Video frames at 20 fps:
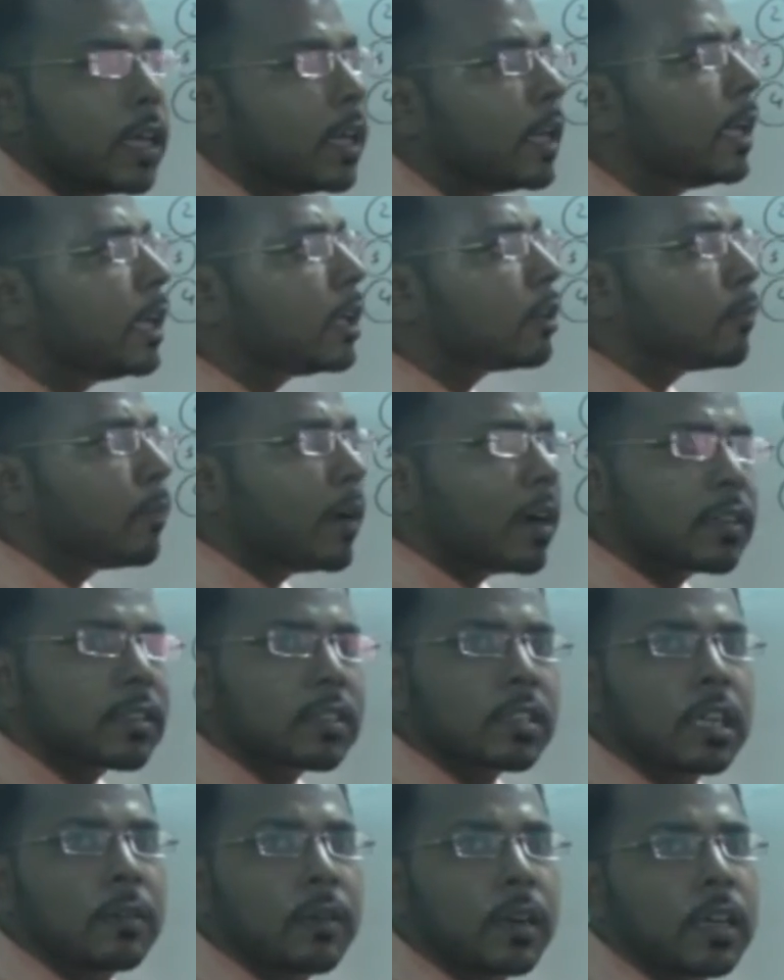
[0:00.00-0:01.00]
it
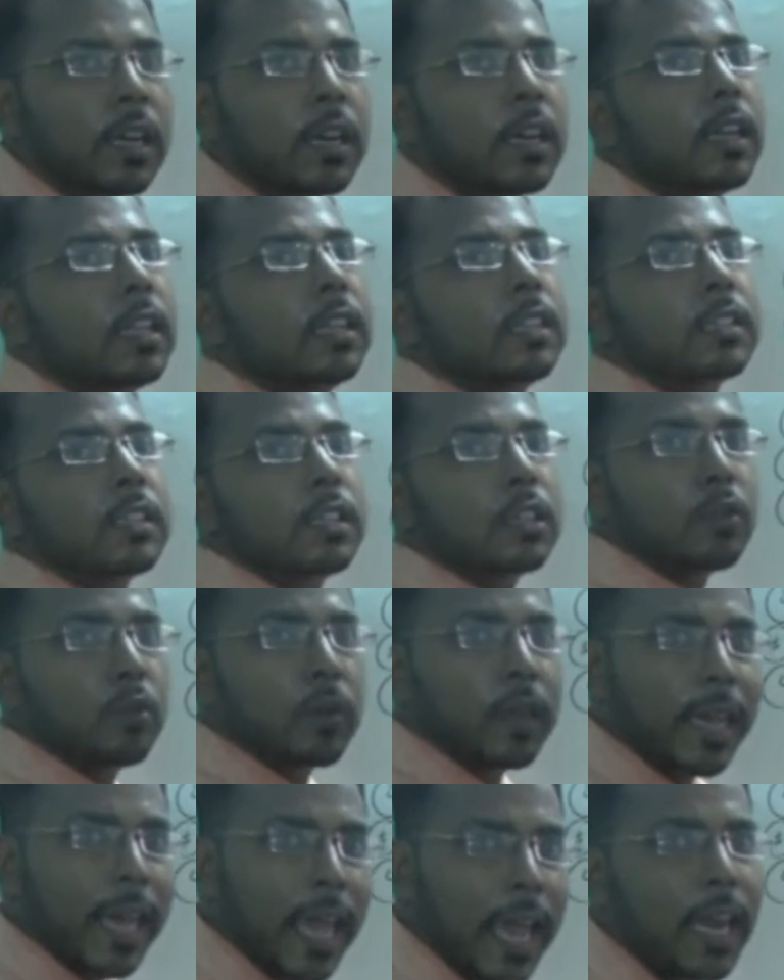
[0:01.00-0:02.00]
must have a tendency to
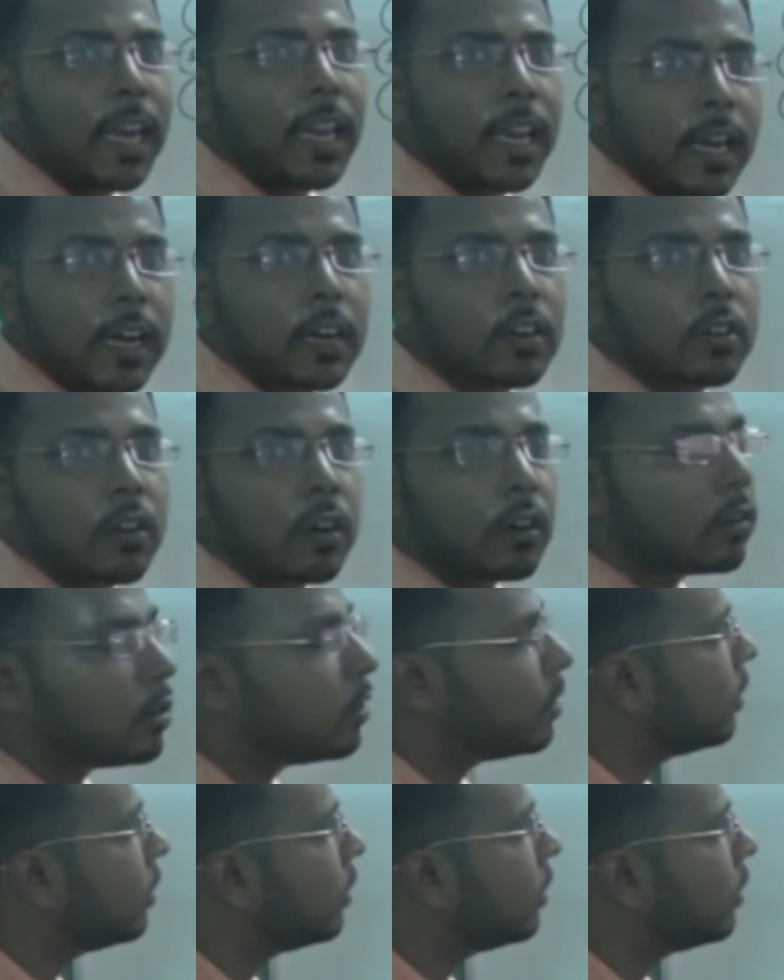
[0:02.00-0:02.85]
gain electron.